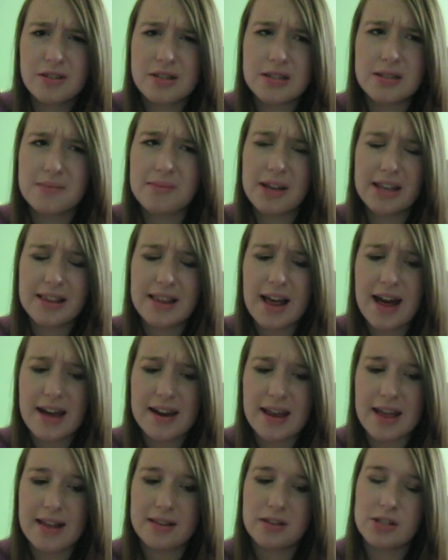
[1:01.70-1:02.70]
or something like that,
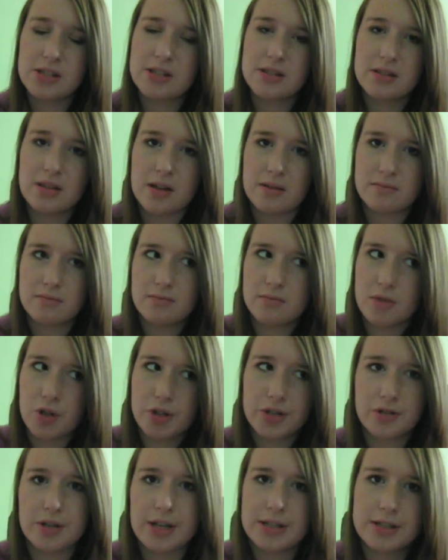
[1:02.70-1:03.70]
and just the
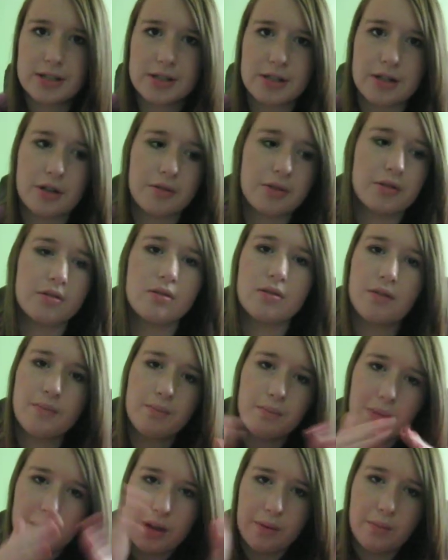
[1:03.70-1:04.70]
moisturizer, with the
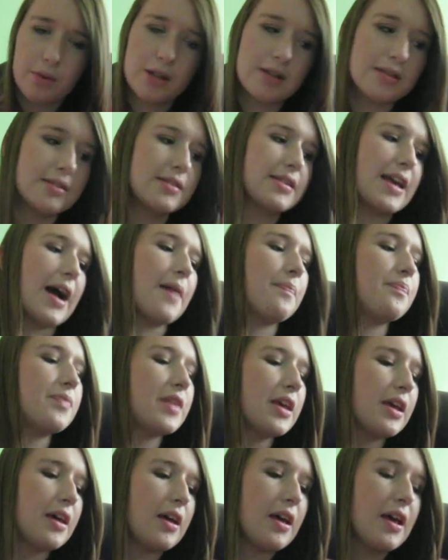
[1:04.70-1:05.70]
big ones, yeah.
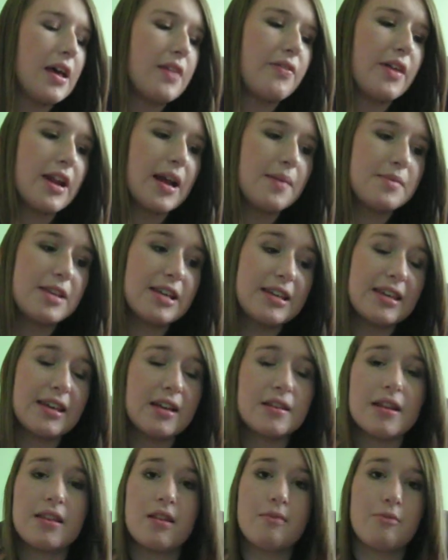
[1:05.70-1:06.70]
Then I'm taking
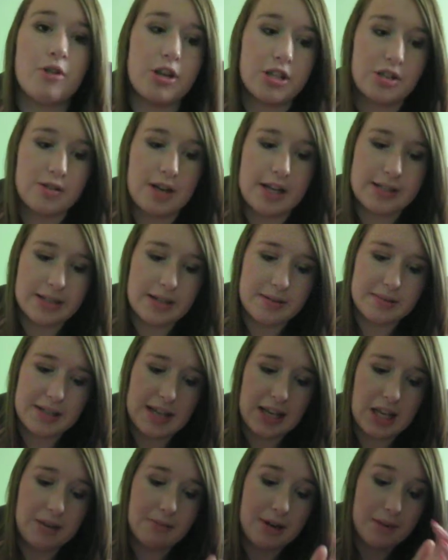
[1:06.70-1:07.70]
another moisturizer. I'm
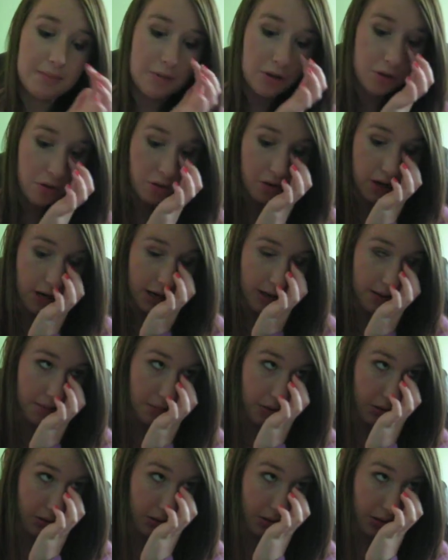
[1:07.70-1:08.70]
taking my Biore
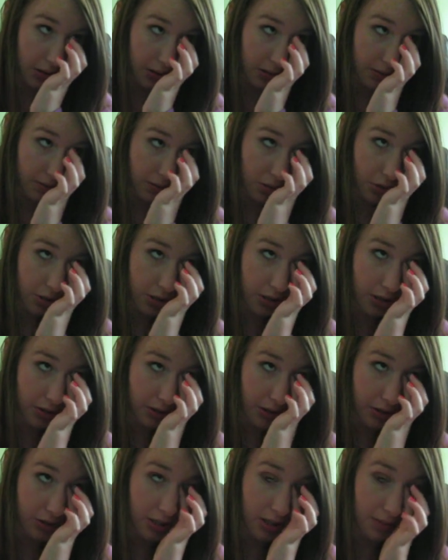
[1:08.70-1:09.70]
Moisture
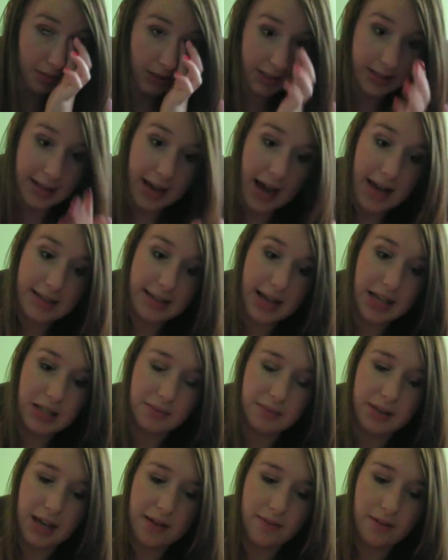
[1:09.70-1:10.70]
Lotion because it has
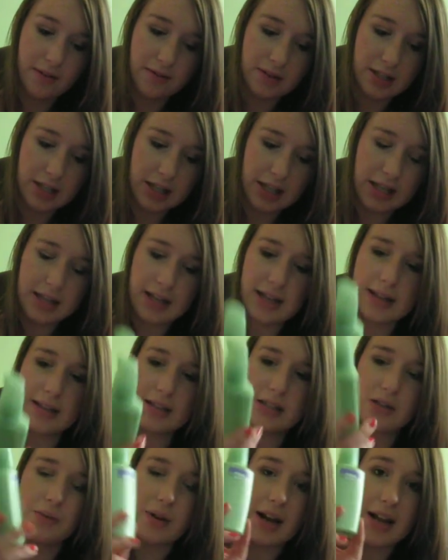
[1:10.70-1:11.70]
SPF 15, and this is
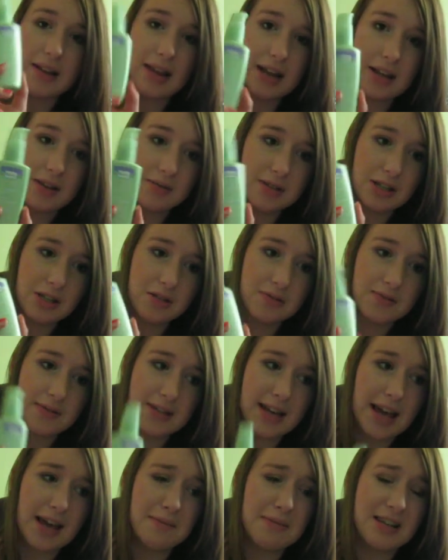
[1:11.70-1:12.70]
the one I like using during the
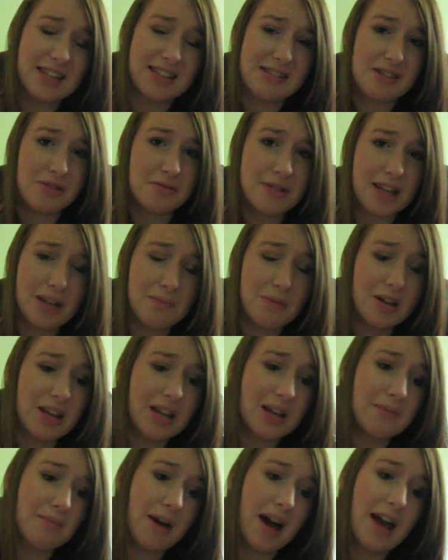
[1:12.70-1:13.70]
day because I don't like
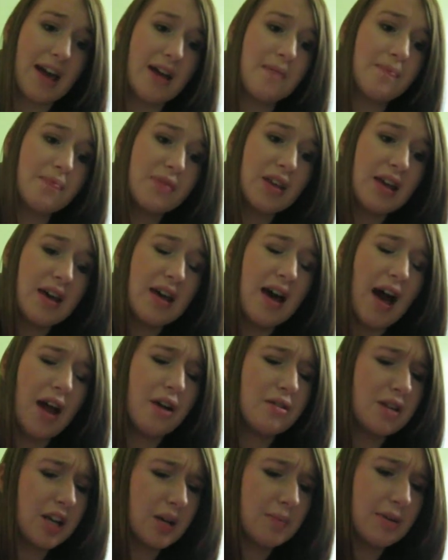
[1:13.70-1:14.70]
putting
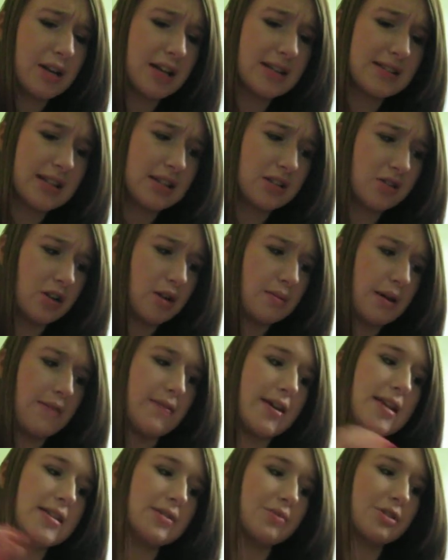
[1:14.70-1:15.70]
sunscreen on my
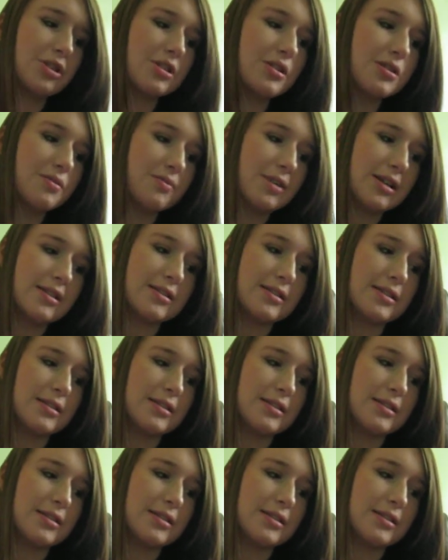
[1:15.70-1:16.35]
face, which brings